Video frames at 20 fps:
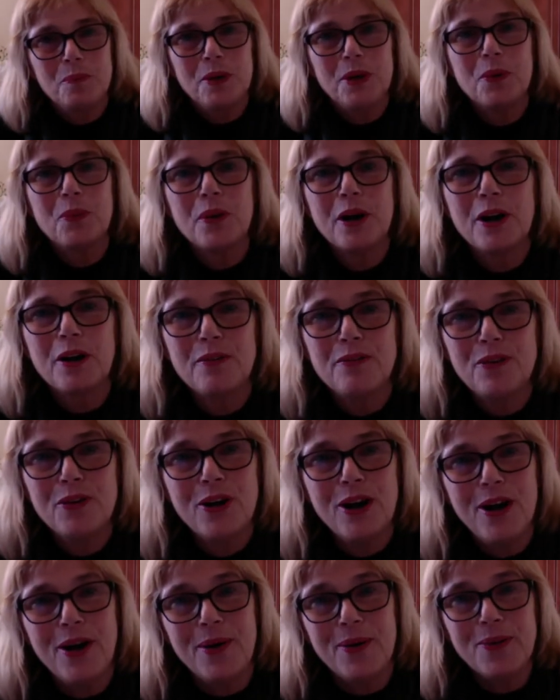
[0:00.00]
aware of your
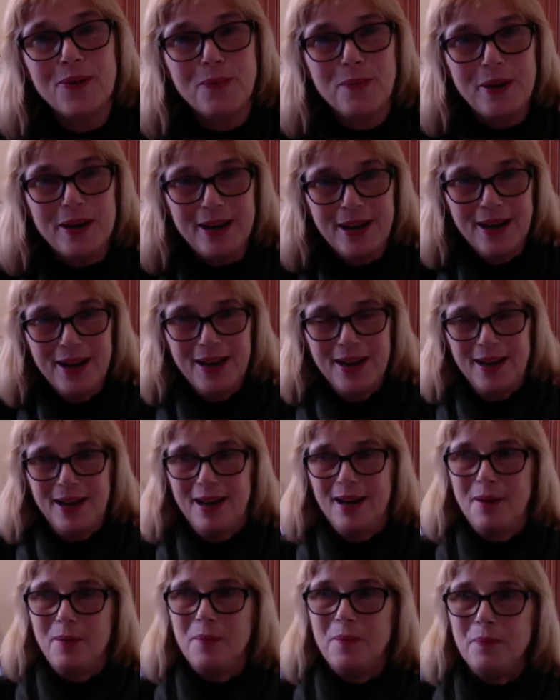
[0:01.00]
health. But
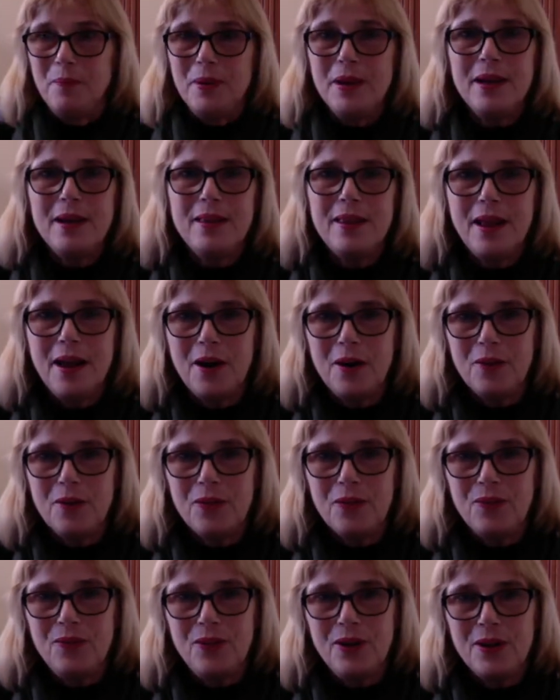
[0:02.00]
being in the
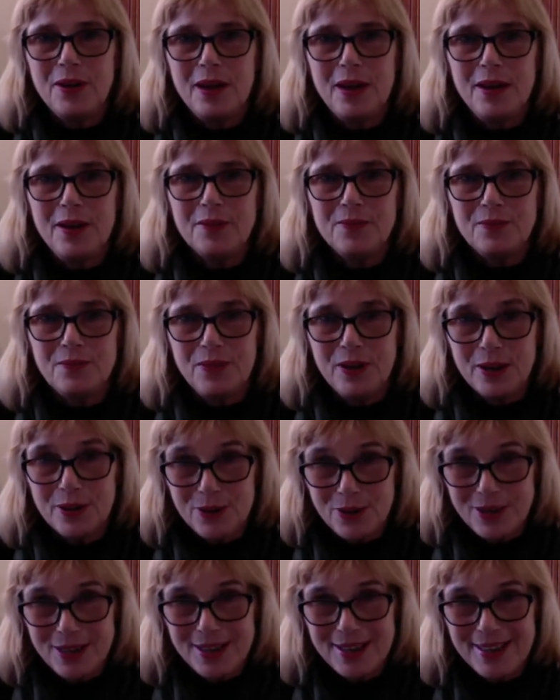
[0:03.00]
health
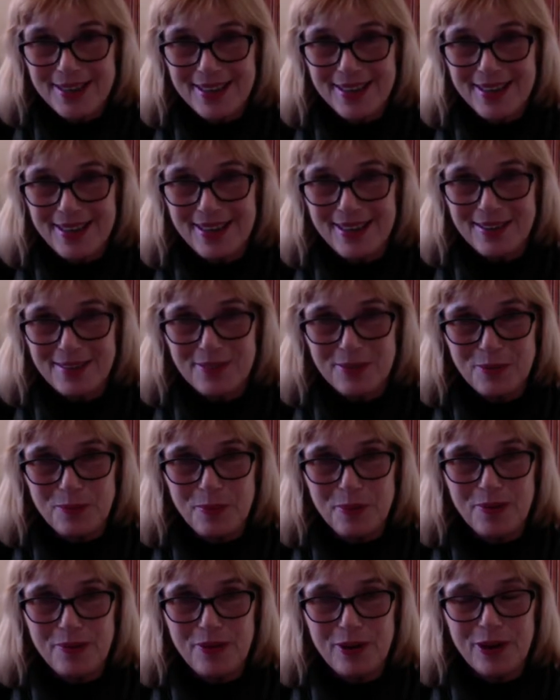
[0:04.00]
field would
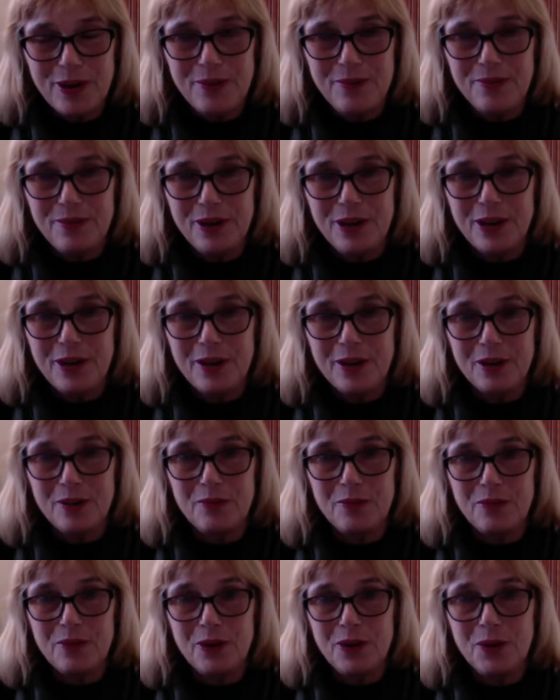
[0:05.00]
be very, very good
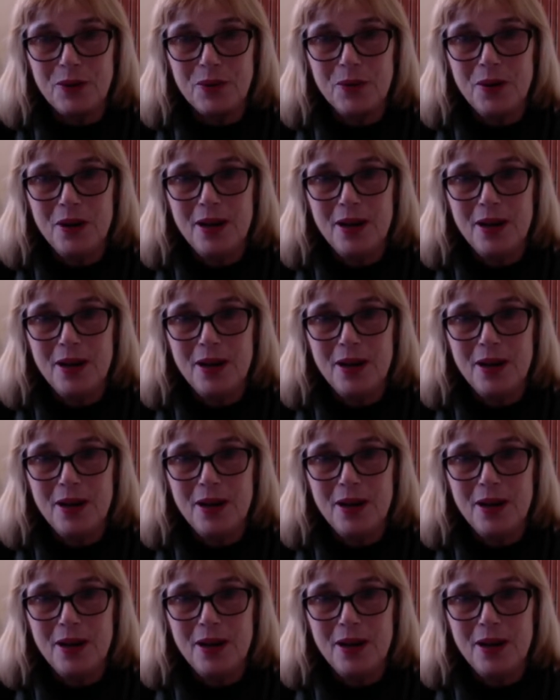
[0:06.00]
for you.